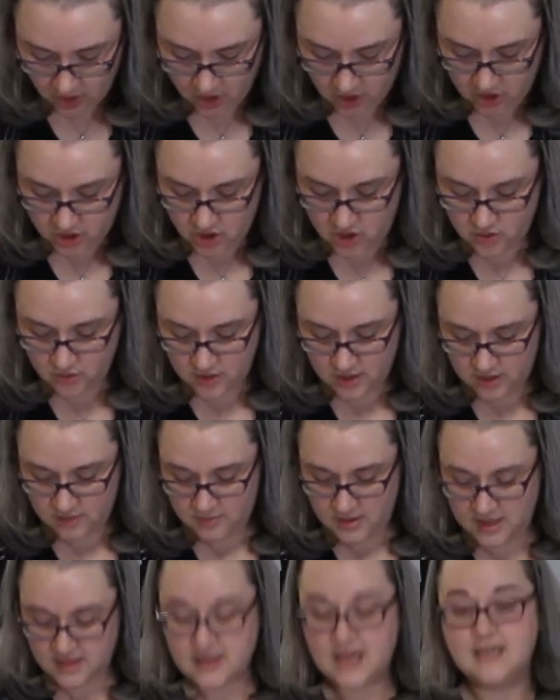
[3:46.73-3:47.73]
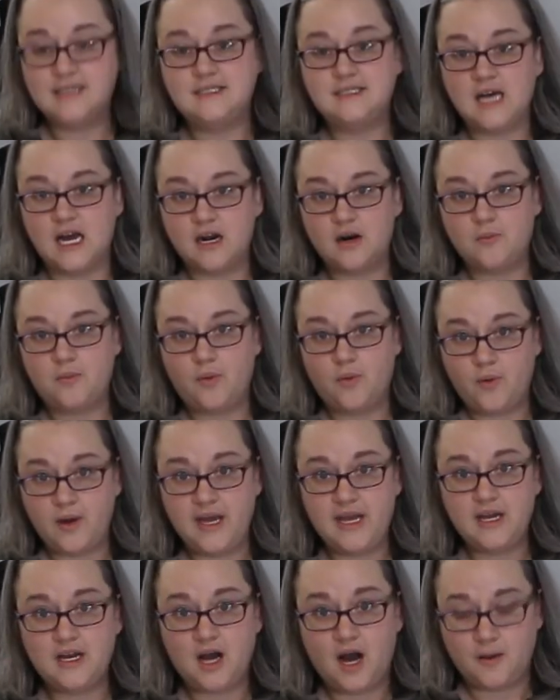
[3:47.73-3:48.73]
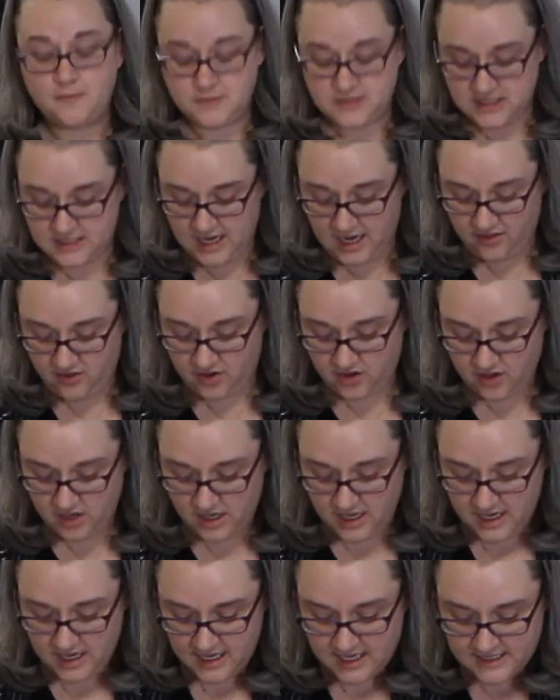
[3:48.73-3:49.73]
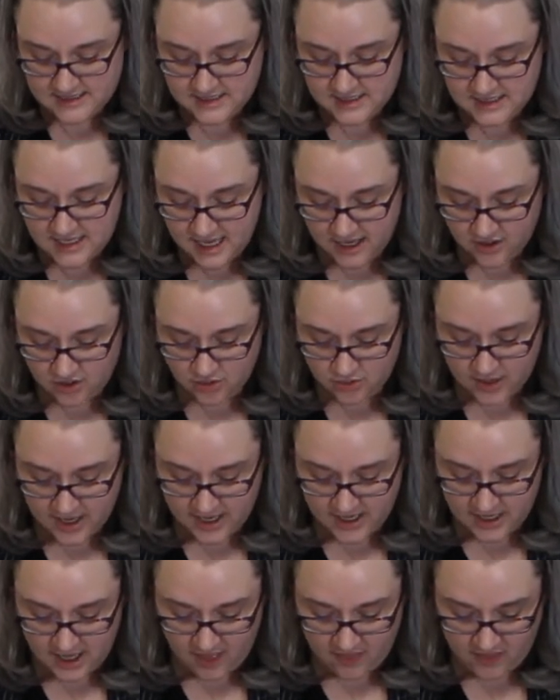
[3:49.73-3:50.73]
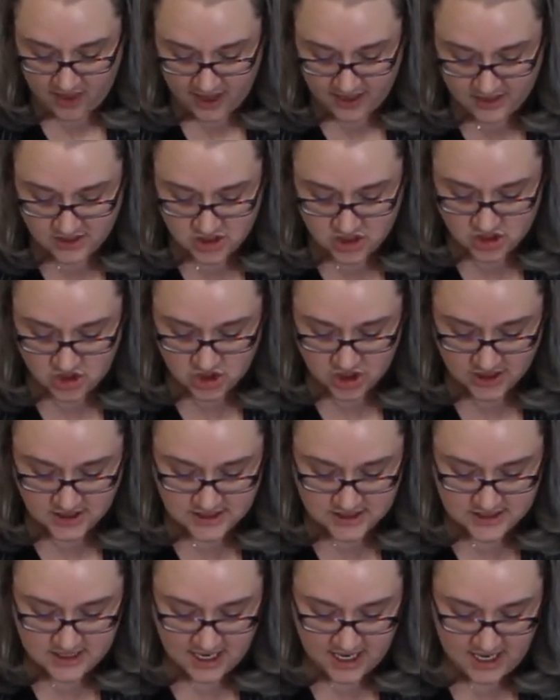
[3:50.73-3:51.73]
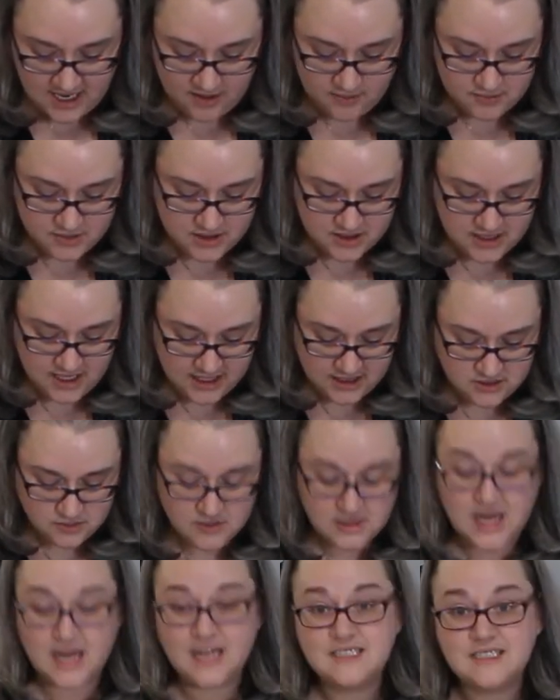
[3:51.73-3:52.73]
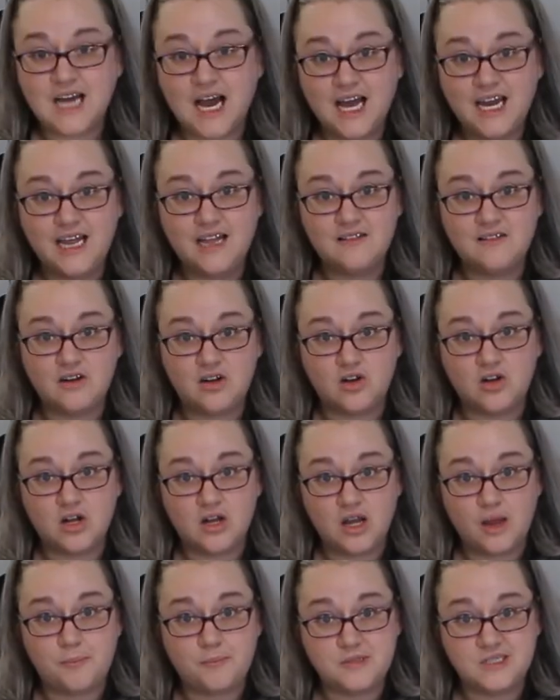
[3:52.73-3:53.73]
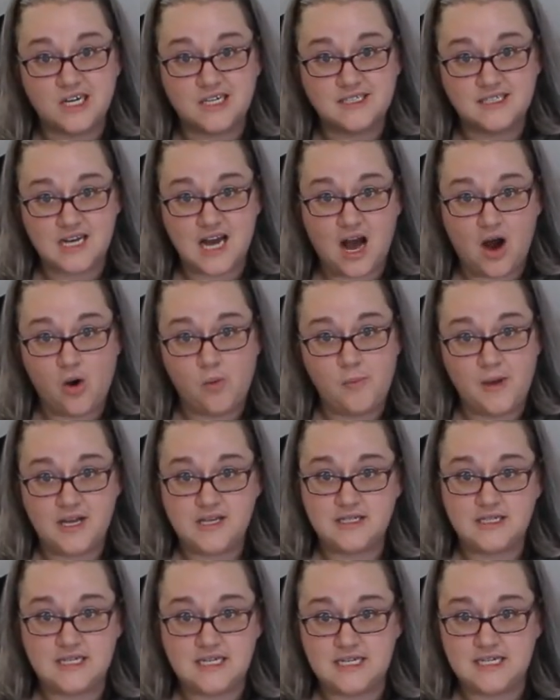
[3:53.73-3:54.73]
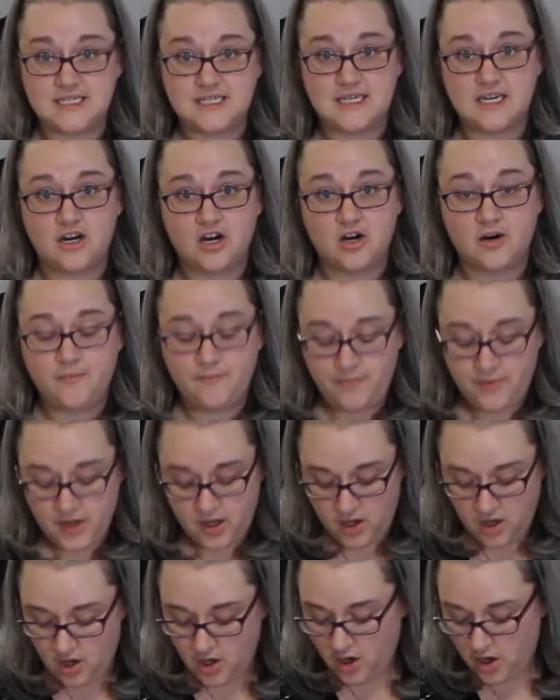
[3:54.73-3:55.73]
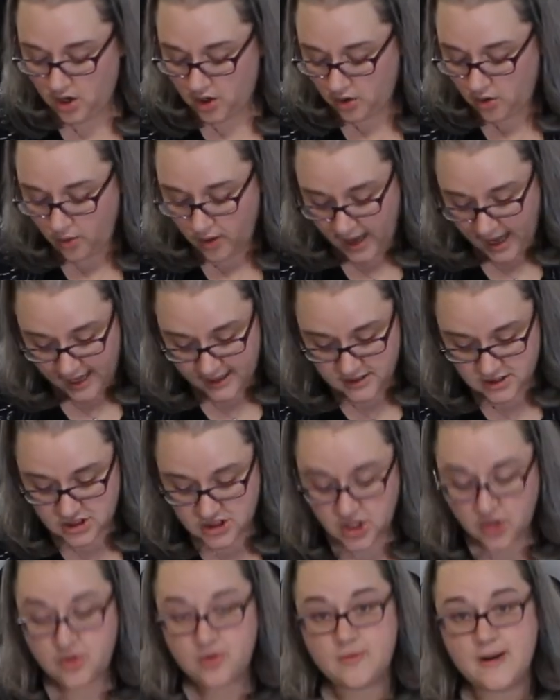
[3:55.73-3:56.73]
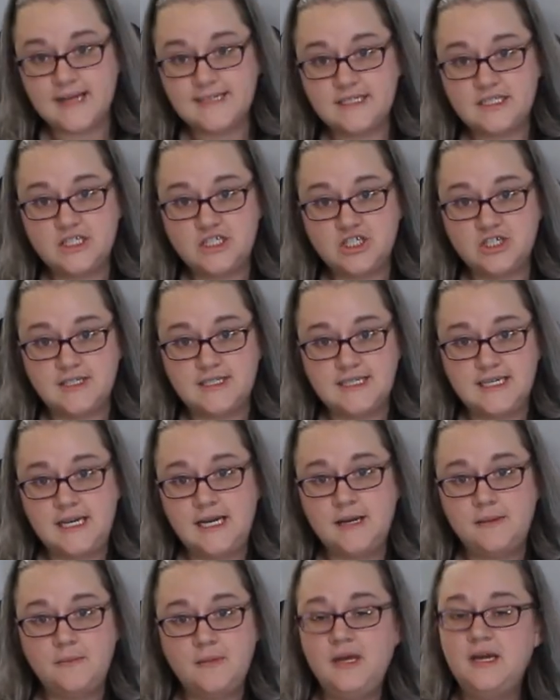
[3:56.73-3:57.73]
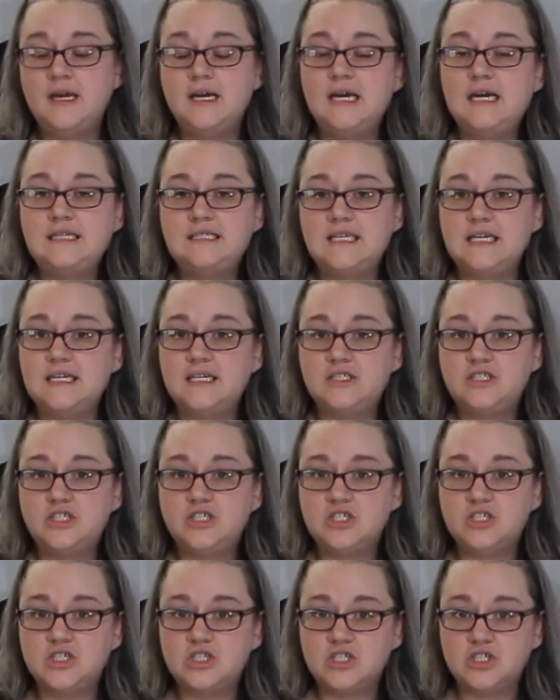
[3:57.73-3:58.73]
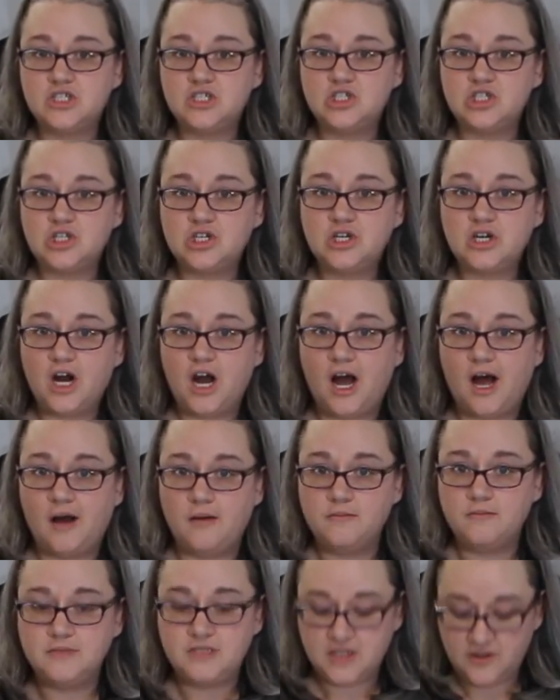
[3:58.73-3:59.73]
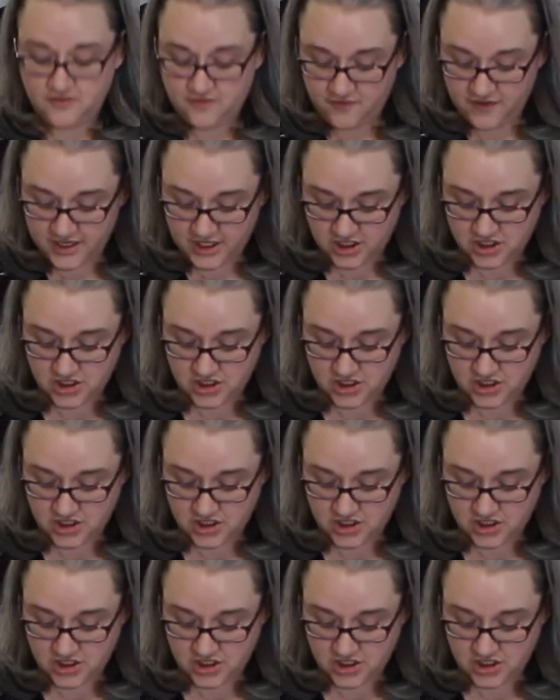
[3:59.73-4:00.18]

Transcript: you can make that center point come together. Isn't that great? And that is just taped. That's what that tiny little clip does and how it makes it easier. Go ahead and sew the rest of your seam. Take it to your serger to finish